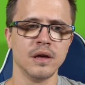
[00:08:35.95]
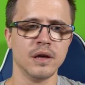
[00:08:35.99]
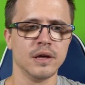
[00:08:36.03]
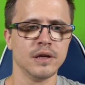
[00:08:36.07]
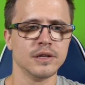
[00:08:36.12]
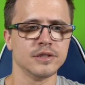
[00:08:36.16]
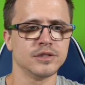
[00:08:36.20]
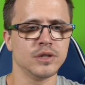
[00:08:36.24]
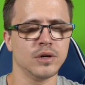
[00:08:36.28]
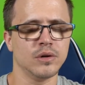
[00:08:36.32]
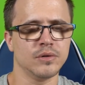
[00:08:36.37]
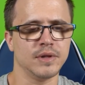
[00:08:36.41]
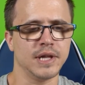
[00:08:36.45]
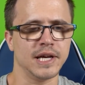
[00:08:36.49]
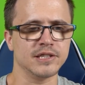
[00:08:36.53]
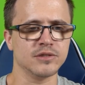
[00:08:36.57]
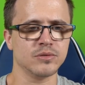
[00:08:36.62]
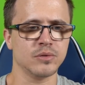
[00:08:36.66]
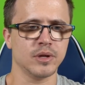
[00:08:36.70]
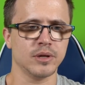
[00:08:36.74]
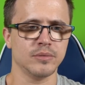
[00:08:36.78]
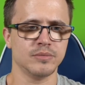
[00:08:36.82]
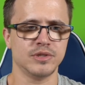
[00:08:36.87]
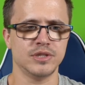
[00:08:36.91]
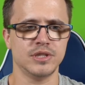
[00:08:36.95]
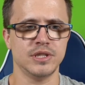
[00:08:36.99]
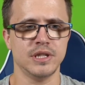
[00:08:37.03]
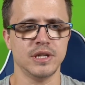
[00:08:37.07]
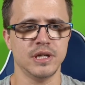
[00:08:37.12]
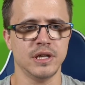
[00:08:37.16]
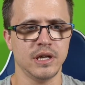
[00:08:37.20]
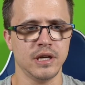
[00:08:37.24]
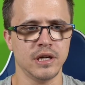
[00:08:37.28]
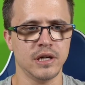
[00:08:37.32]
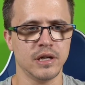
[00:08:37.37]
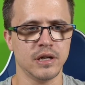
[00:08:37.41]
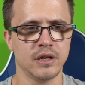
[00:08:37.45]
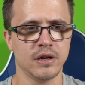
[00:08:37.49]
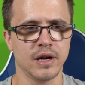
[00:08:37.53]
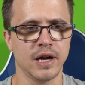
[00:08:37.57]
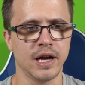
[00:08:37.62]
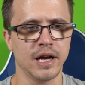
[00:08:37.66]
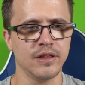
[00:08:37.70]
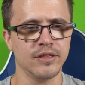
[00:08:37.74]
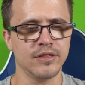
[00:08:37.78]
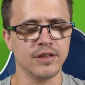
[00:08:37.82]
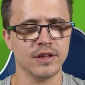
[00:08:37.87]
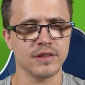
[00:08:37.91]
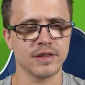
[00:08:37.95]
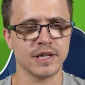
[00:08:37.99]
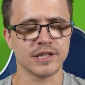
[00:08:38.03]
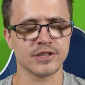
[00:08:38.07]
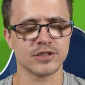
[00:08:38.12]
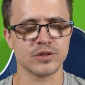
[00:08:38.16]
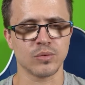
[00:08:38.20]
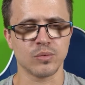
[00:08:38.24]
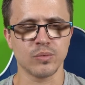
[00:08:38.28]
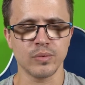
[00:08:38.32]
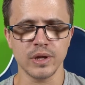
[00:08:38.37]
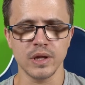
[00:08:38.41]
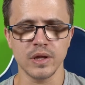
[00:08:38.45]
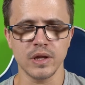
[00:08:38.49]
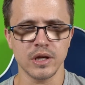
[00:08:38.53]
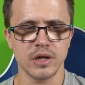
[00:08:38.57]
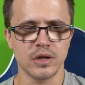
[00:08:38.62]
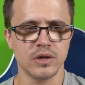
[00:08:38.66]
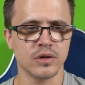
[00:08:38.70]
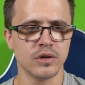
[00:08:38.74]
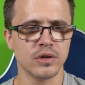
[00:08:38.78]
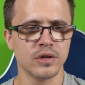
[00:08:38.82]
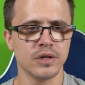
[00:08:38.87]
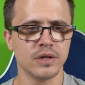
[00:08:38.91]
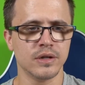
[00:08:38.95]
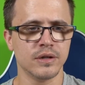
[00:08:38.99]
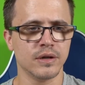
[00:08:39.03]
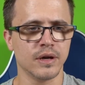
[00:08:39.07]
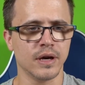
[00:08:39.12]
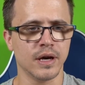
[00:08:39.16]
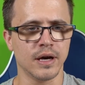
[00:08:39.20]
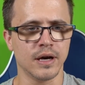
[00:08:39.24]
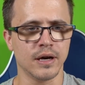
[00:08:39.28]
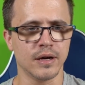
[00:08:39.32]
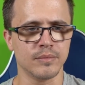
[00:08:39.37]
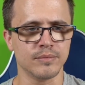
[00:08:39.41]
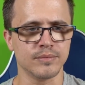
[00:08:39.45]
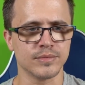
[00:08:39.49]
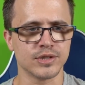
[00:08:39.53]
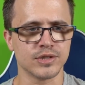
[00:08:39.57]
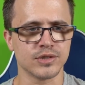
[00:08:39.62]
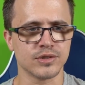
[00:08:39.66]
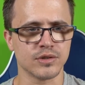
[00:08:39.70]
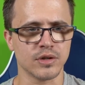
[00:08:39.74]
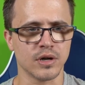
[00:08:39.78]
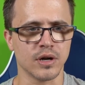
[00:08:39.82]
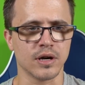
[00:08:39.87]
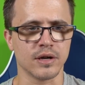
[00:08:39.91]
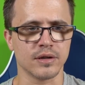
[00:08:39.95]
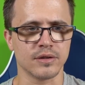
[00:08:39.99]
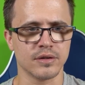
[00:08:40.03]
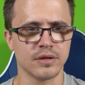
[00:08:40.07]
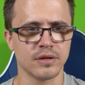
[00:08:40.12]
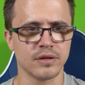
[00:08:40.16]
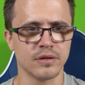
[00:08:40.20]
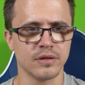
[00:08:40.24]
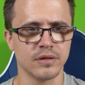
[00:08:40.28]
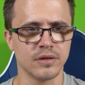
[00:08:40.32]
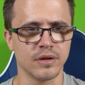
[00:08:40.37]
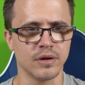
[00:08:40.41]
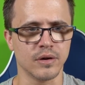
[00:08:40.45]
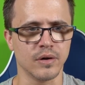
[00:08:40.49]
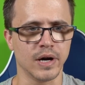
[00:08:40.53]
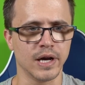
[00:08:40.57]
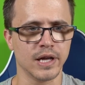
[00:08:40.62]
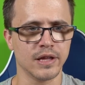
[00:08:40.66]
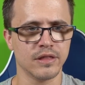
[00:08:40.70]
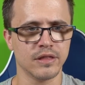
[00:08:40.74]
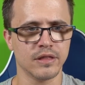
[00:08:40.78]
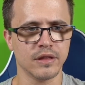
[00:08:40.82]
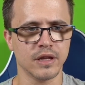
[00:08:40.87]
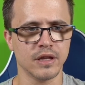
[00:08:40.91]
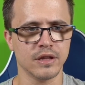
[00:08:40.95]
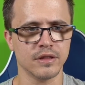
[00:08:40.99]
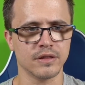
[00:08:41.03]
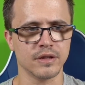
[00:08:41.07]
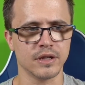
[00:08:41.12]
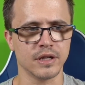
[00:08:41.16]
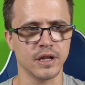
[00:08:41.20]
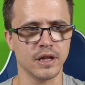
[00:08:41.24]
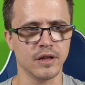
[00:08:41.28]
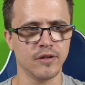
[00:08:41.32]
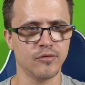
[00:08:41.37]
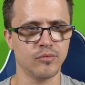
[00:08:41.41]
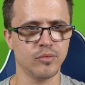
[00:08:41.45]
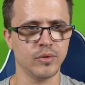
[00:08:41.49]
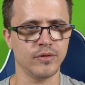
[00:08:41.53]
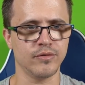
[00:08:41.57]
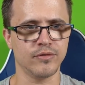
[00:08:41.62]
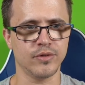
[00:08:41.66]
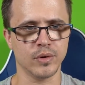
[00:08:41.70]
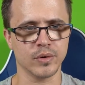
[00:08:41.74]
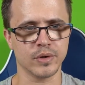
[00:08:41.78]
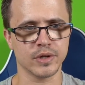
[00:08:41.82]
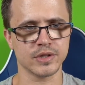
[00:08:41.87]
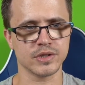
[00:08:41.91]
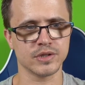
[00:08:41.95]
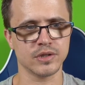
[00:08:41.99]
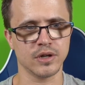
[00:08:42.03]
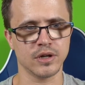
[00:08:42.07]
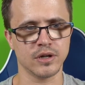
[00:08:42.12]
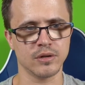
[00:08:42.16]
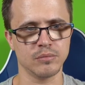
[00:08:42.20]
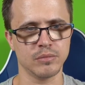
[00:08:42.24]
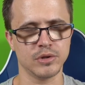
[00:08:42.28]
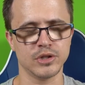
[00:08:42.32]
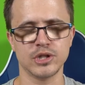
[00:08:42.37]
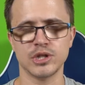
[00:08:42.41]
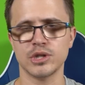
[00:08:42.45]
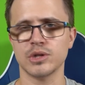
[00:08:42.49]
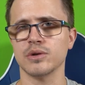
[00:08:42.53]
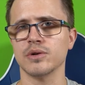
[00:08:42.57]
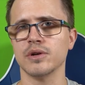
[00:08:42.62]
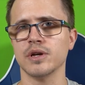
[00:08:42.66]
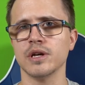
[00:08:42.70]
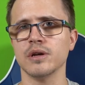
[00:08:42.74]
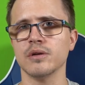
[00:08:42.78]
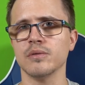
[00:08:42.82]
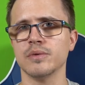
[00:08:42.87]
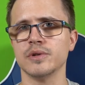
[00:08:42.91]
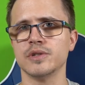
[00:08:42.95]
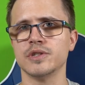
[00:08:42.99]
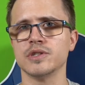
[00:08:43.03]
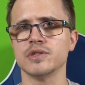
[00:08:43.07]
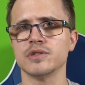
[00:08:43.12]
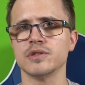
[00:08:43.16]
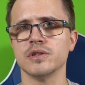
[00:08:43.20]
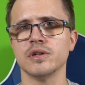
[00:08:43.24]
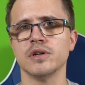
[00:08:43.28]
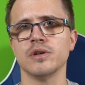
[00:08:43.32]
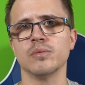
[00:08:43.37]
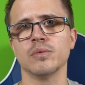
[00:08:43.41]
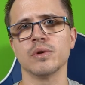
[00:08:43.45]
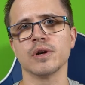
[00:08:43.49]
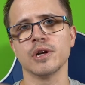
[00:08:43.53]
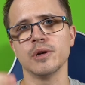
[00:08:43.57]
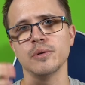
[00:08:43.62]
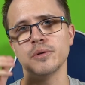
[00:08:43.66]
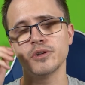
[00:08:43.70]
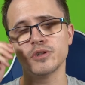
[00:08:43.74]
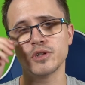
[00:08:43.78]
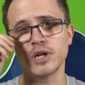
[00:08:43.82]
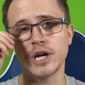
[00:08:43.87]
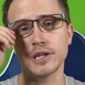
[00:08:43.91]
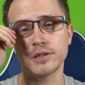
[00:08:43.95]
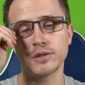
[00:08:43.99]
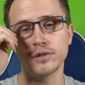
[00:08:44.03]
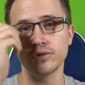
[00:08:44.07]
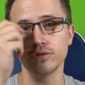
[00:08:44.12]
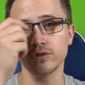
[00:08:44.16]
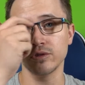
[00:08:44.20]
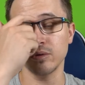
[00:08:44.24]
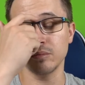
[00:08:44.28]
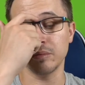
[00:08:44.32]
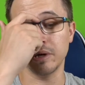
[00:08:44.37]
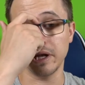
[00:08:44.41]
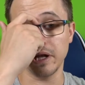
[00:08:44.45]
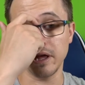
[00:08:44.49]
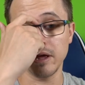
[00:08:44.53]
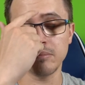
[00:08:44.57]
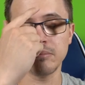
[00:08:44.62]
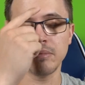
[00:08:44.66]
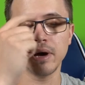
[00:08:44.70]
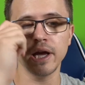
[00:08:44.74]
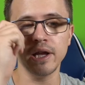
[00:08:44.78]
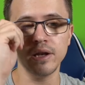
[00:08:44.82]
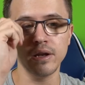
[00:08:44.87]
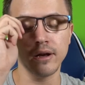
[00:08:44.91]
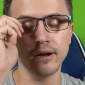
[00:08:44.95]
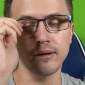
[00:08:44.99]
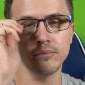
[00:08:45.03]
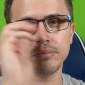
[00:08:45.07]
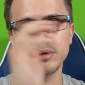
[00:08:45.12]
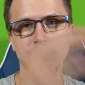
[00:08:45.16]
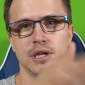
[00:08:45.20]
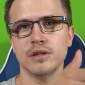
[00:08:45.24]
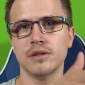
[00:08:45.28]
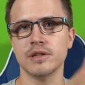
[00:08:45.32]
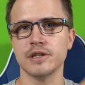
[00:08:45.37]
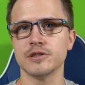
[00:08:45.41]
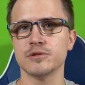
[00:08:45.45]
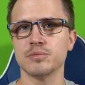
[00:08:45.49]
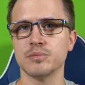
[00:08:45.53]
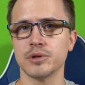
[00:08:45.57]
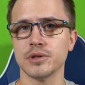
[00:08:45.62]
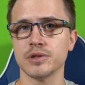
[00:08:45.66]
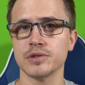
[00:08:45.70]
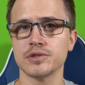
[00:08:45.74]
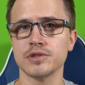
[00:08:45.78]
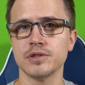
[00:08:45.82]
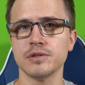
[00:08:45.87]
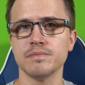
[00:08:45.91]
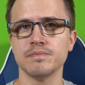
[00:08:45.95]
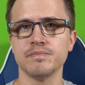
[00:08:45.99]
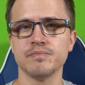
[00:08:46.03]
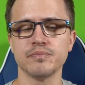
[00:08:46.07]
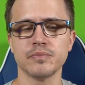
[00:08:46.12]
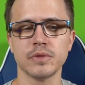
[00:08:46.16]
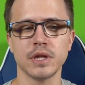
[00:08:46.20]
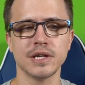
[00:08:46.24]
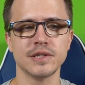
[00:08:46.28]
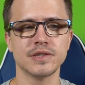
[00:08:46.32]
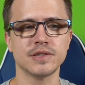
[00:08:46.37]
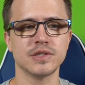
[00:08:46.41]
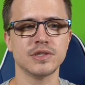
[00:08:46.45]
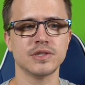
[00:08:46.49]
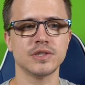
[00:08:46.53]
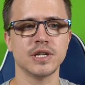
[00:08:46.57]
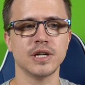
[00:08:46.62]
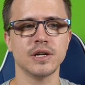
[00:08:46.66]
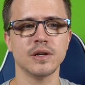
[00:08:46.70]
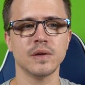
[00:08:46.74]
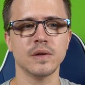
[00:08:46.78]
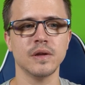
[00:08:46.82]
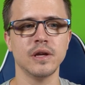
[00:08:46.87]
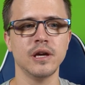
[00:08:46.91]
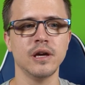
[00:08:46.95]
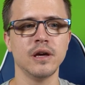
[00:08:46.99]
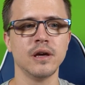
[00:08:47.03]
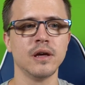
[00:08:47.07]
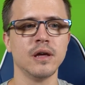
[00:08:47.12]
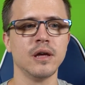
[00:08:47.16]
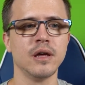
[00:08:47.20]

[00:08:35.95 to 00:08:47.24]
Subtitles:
So that's what I'm seeing here. I think that's a really good start, though. I think that if we focus on maturing, which is good, we're going to attract our soulmate. It might not be this person necessarily,